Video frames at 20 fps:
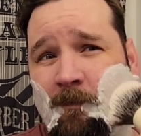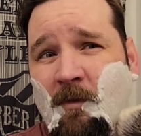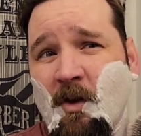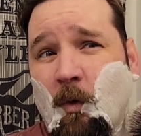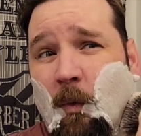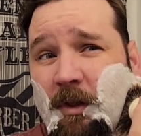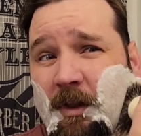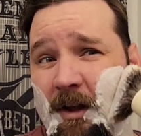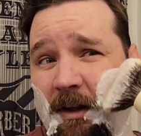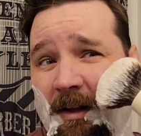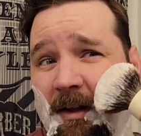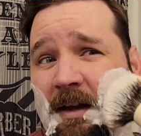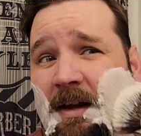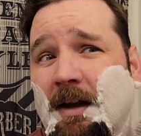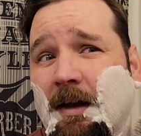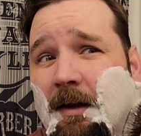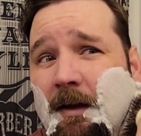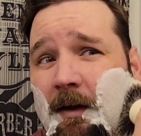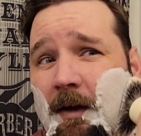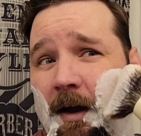with a
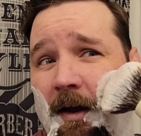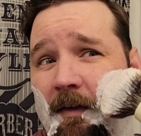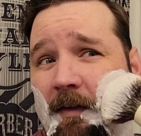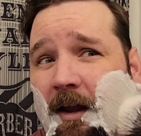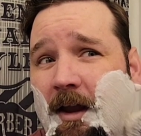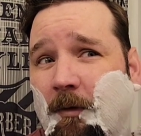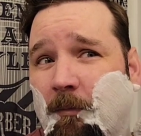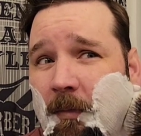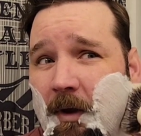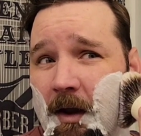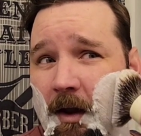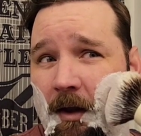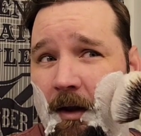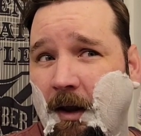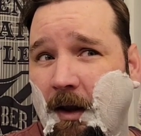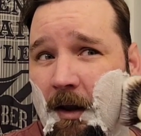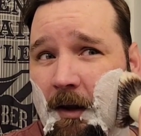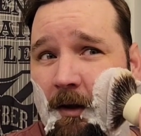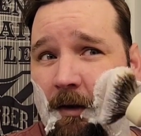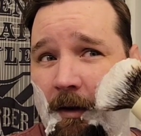link, and they made
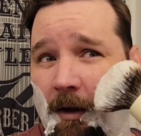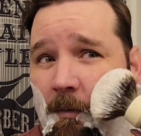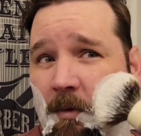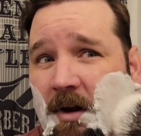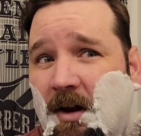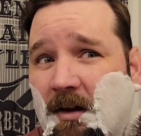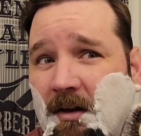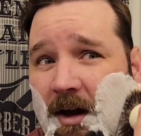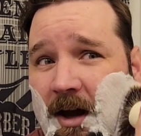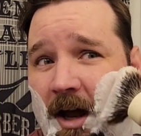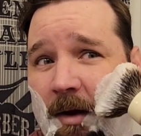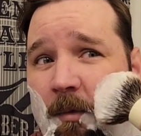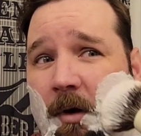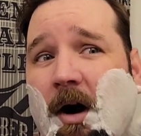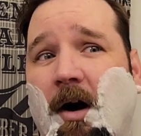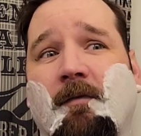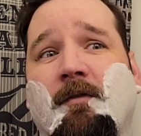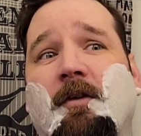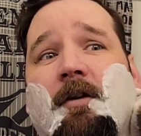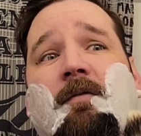a limited time
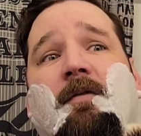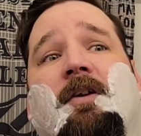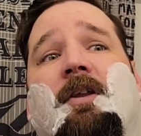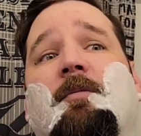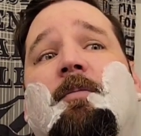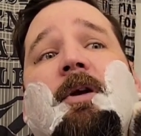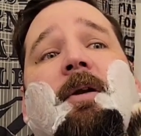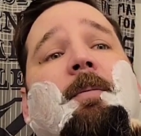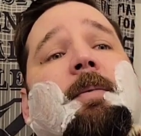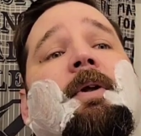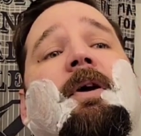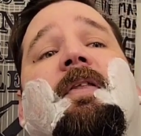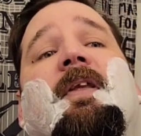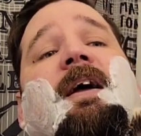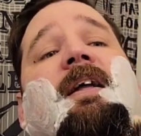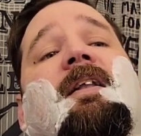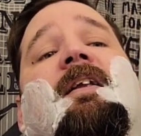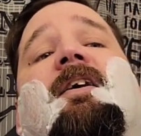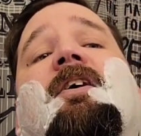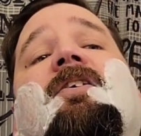offer for the people on
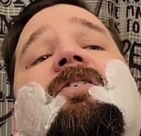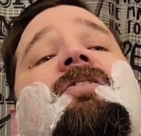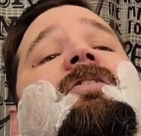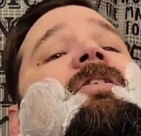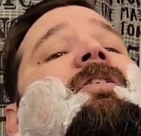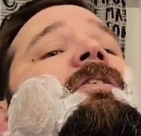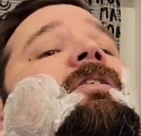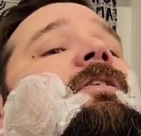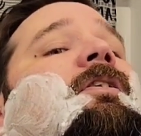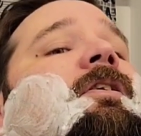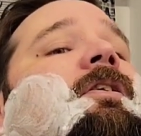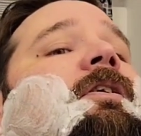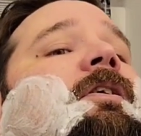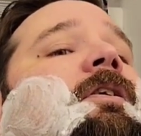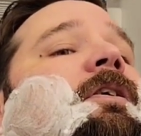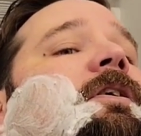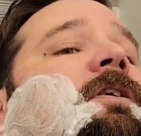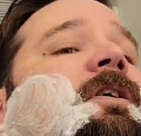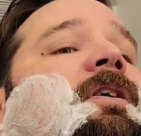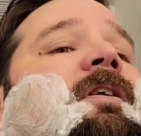that list
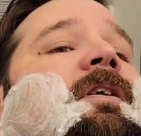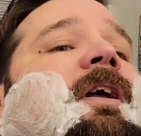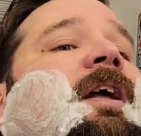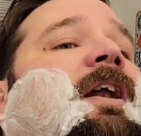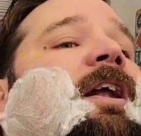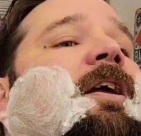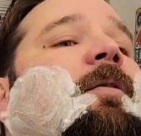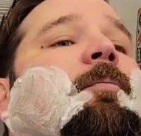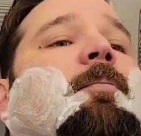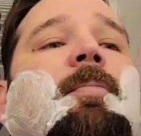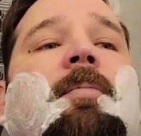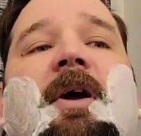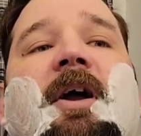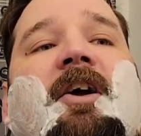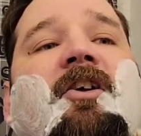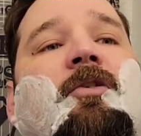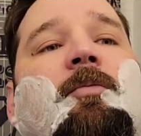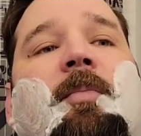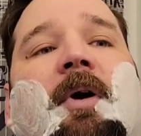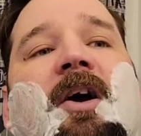that had
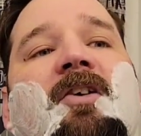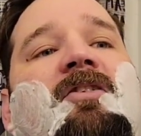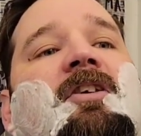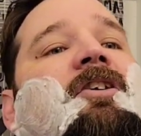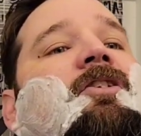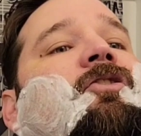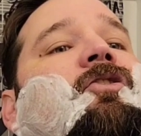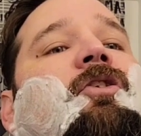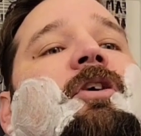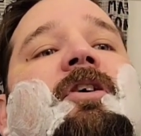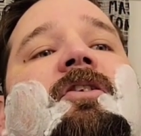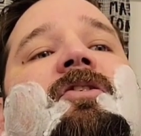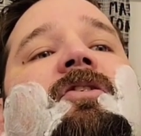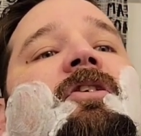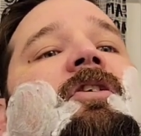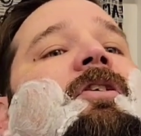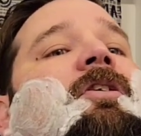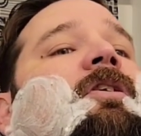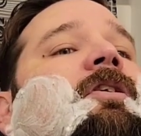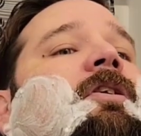expressed interest
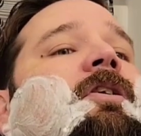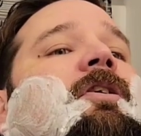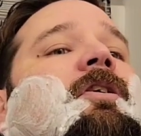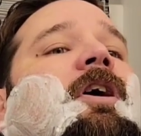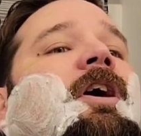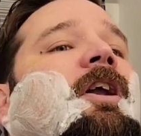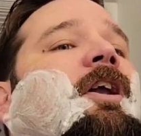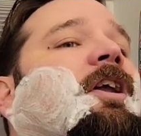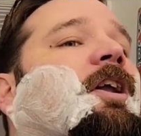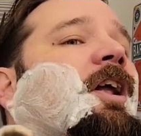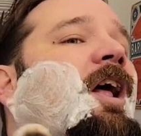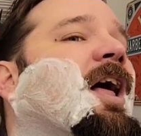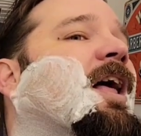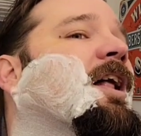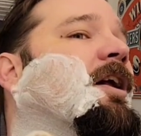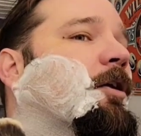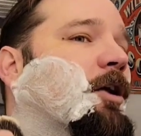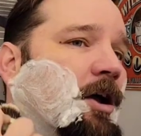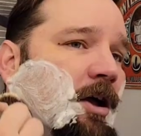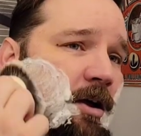in
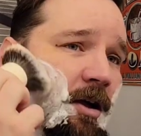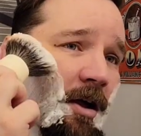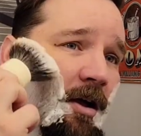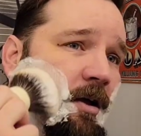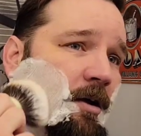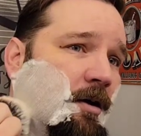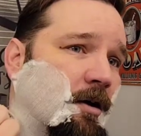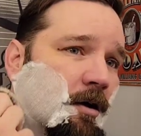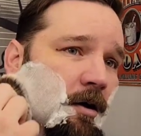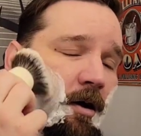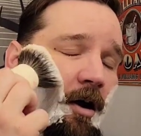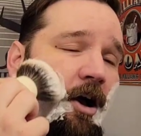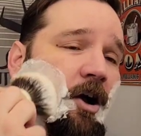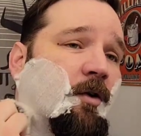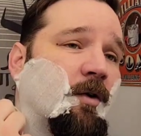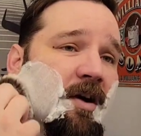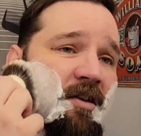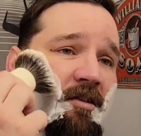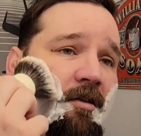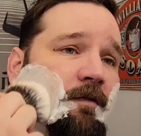
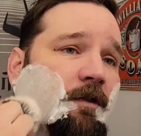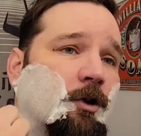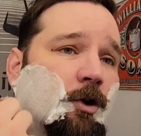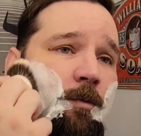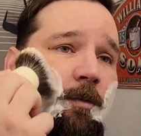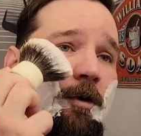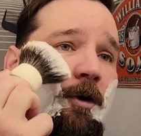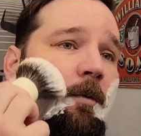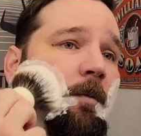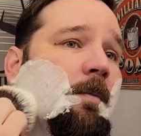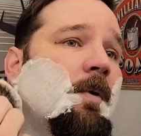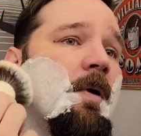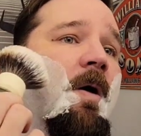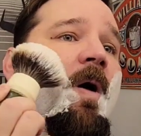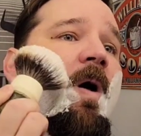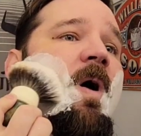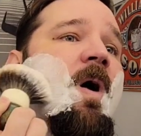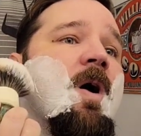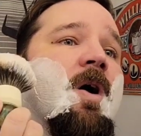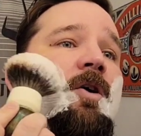aggressive aluminum
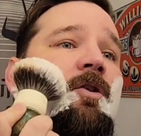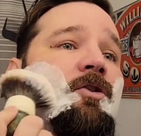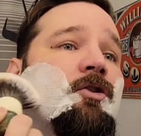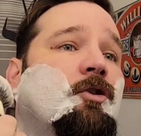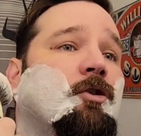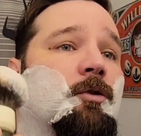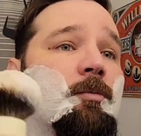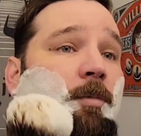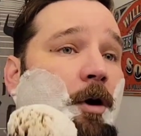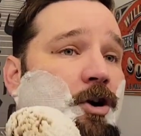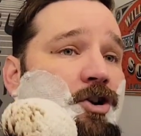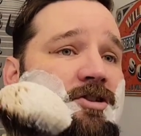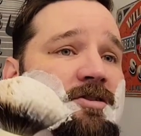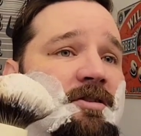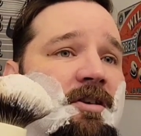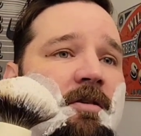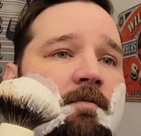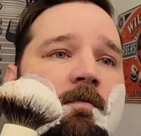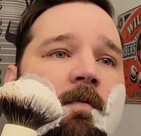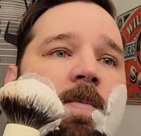to purchase
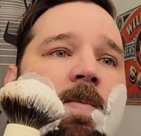it.